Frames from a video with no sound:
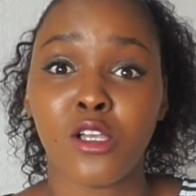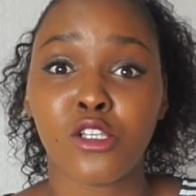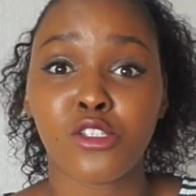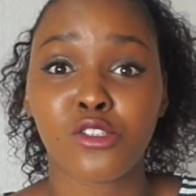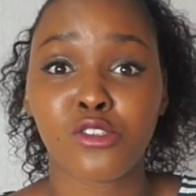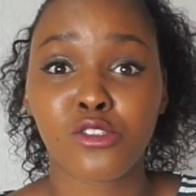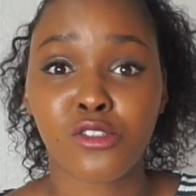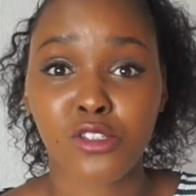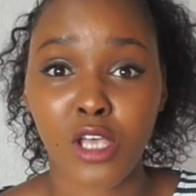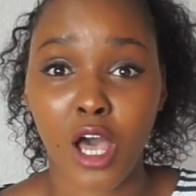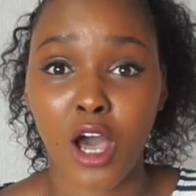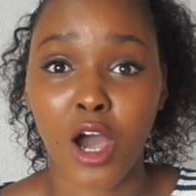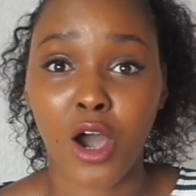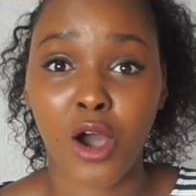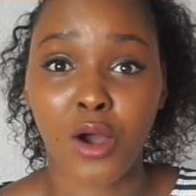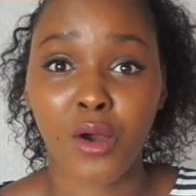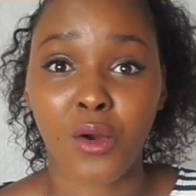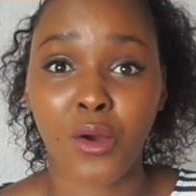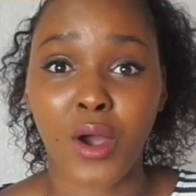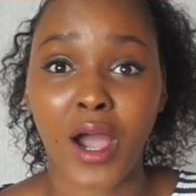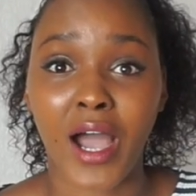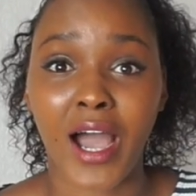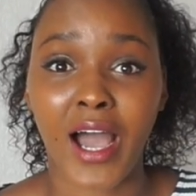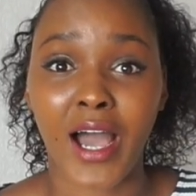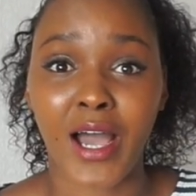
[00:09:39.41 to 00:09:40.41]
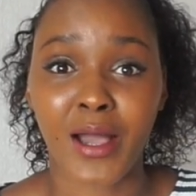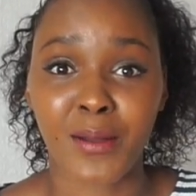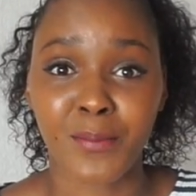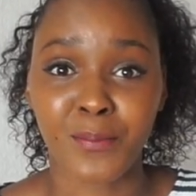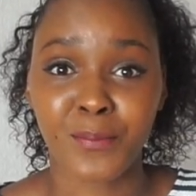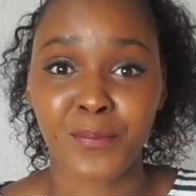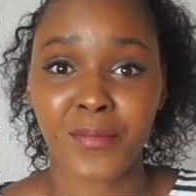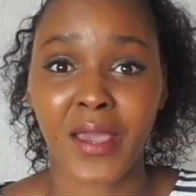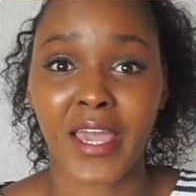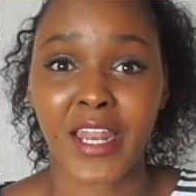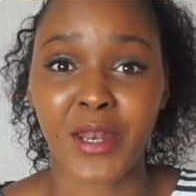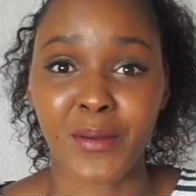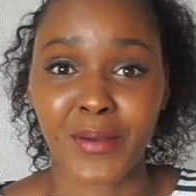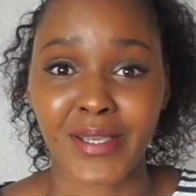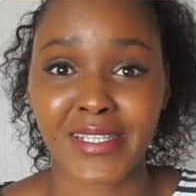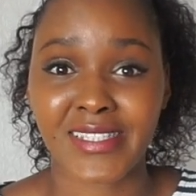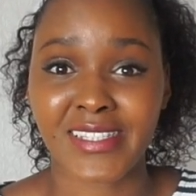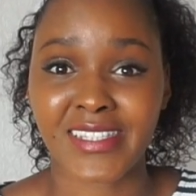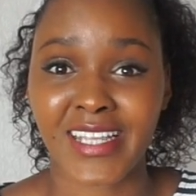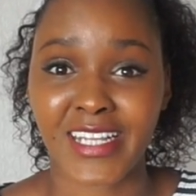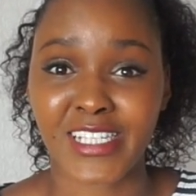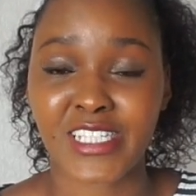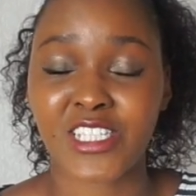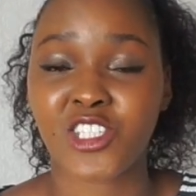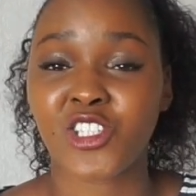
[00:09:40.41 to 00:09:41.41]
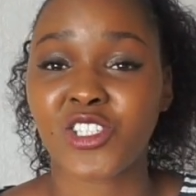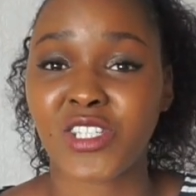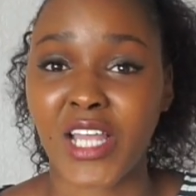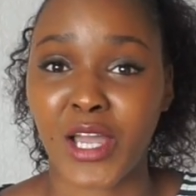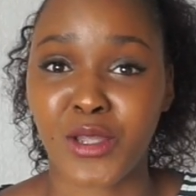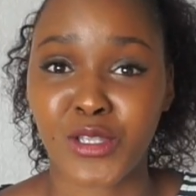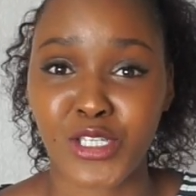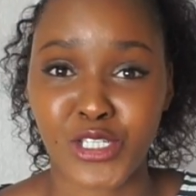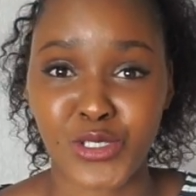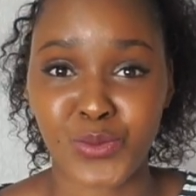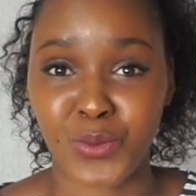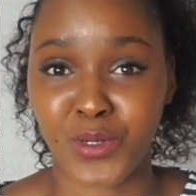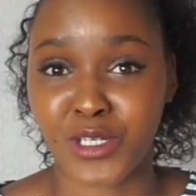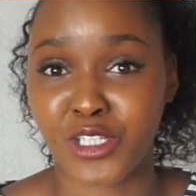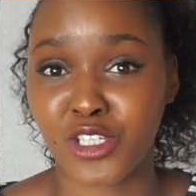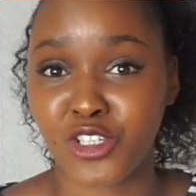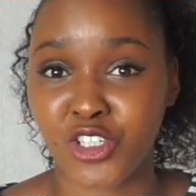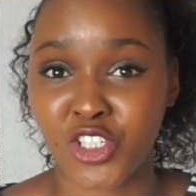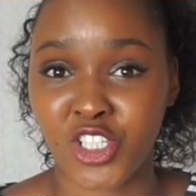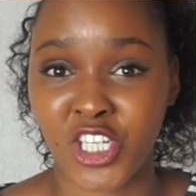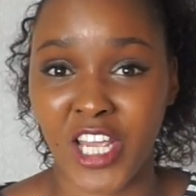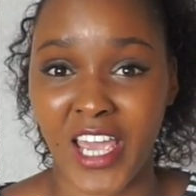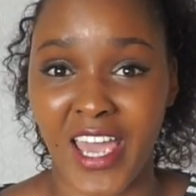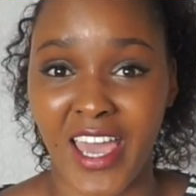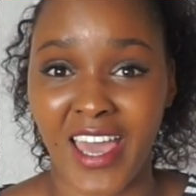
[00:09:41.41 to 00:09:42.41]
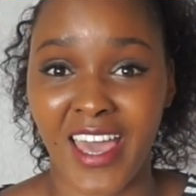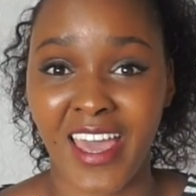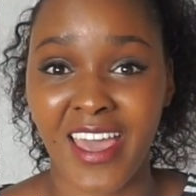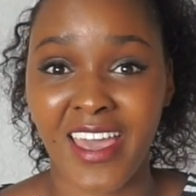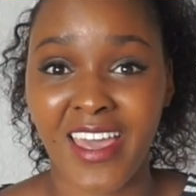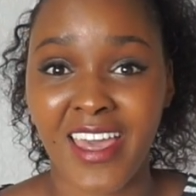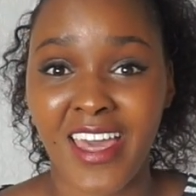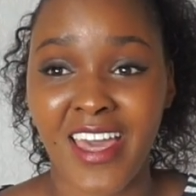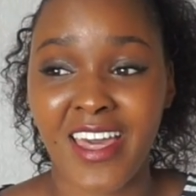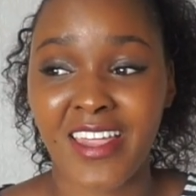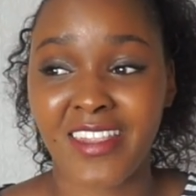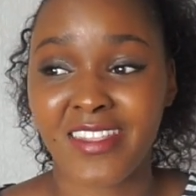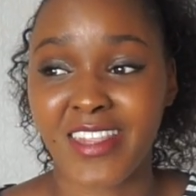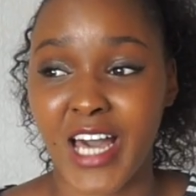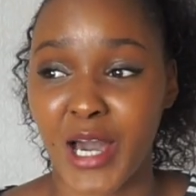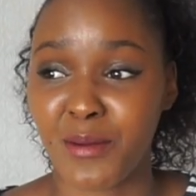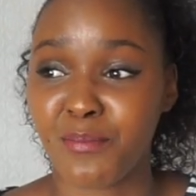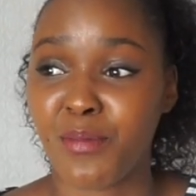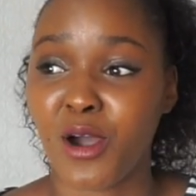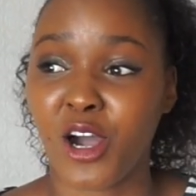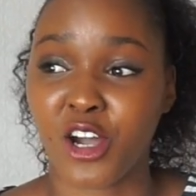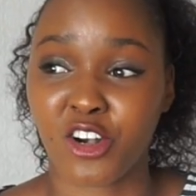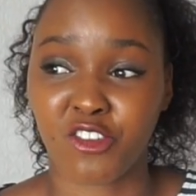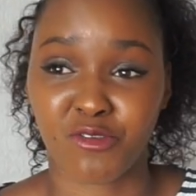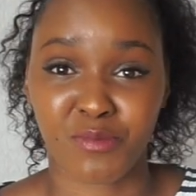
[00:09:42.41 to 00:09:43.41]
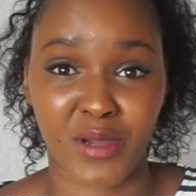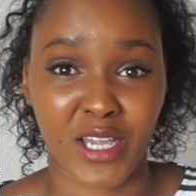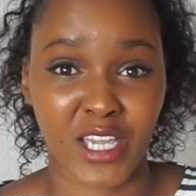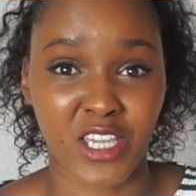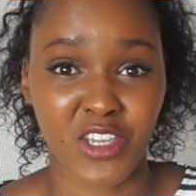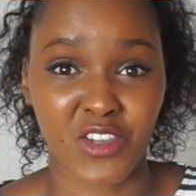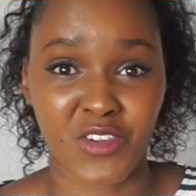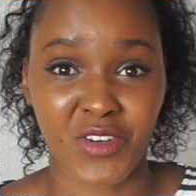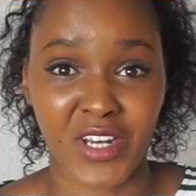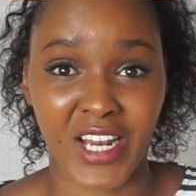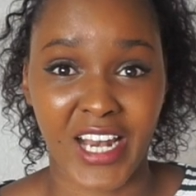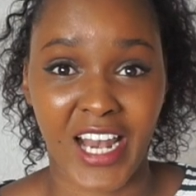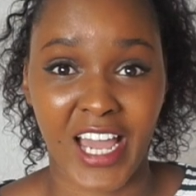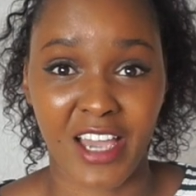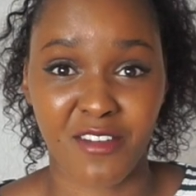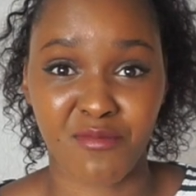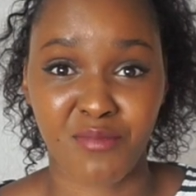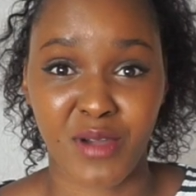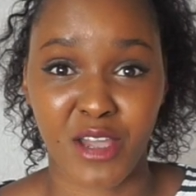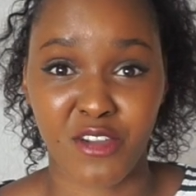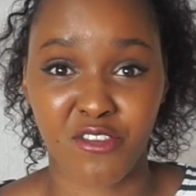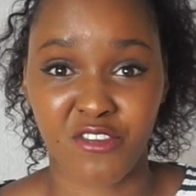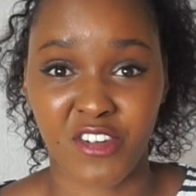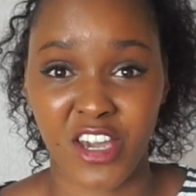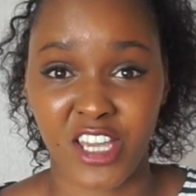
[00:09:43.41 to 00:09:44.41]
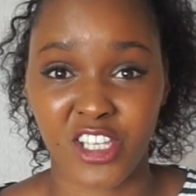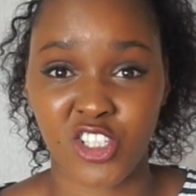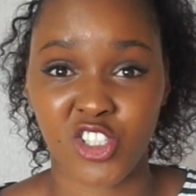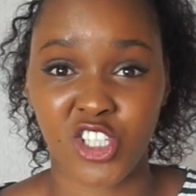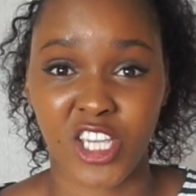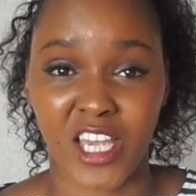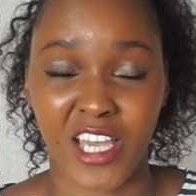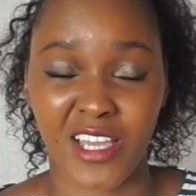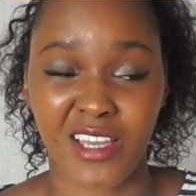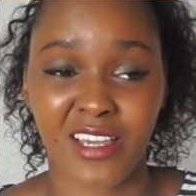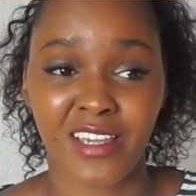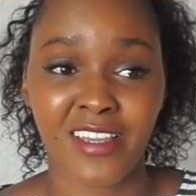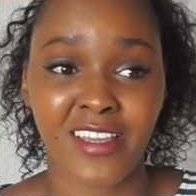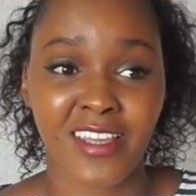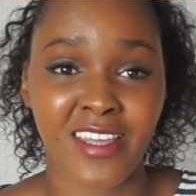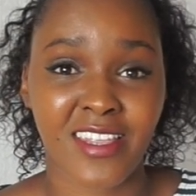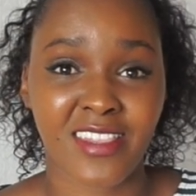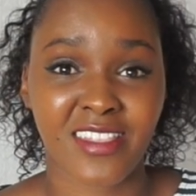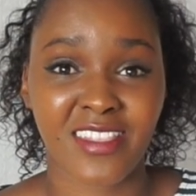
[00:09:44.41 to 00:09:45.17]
So anyways, I just want to share that part of my uni life, my first year,